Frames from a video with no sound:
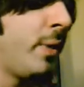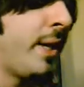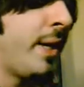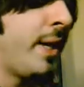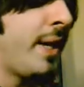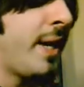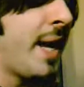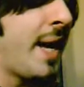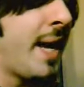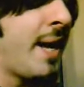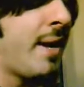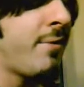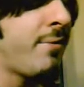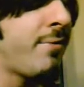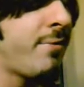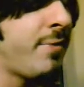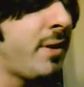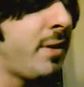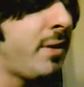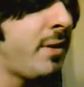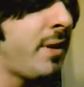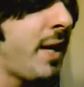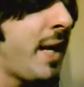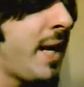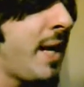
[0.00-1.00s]
We'd have
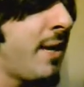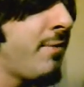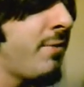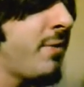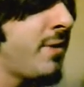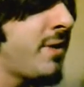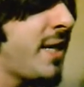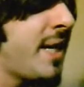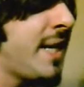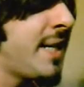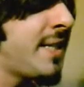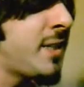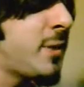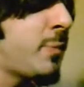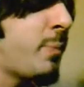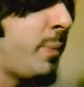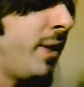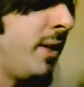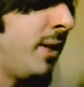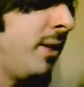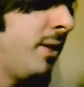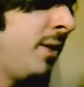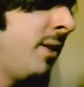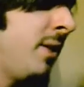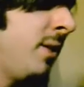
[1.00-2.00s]
fun every day
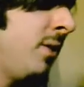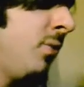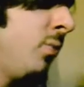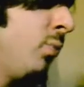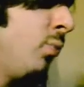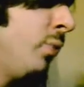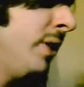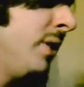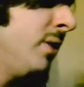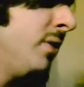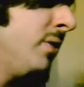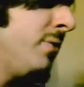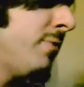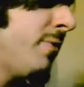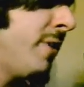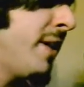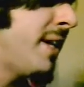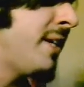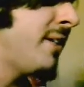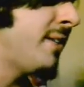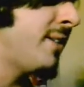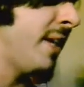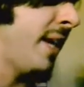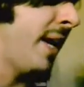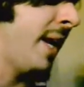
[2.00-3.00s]
spitting in Will's
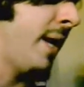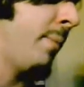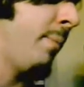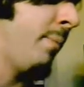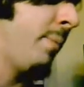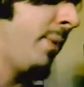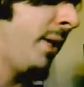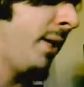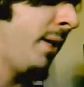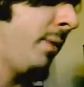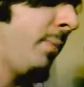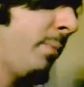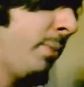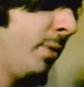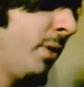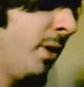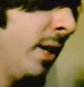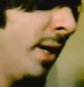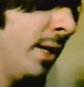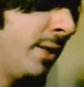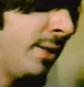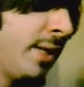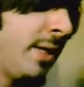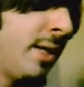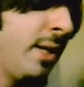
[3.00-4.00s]
face. Happy
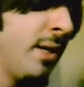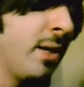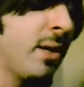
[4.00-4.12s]
birthday,